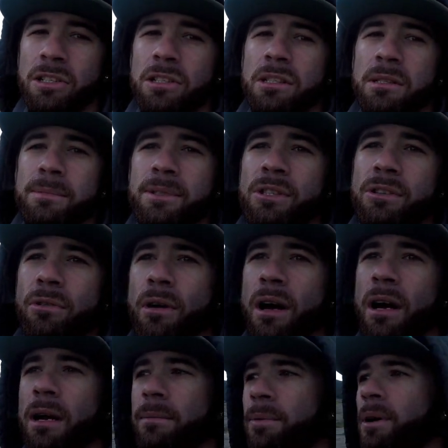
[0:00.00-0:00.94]

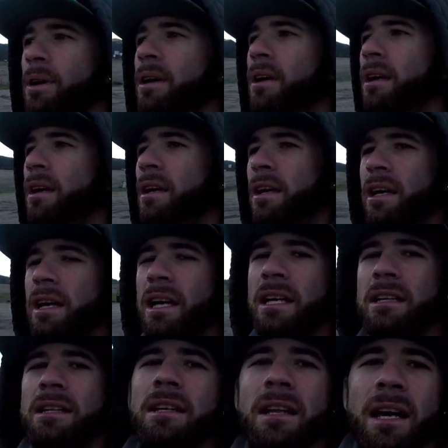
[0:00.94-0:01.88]
subscribe.
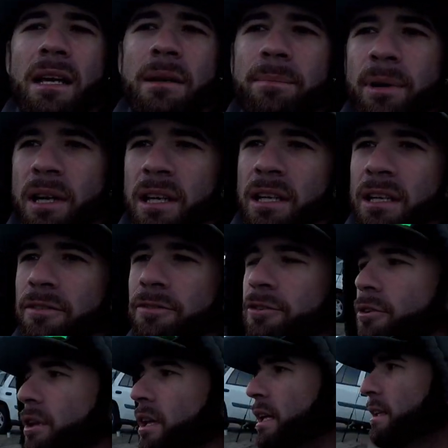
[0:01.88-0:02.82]
Hit the like button if
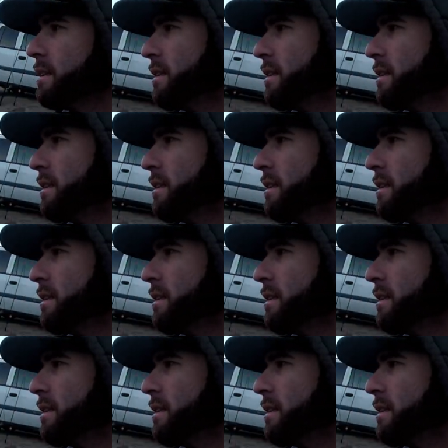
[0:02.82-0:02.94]
you like